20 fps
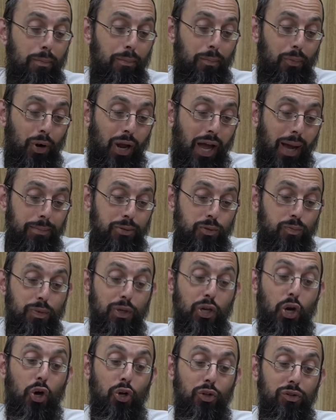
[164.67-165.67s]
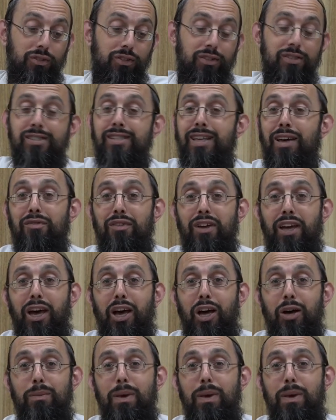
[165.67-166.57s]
perhaps beyond savecha,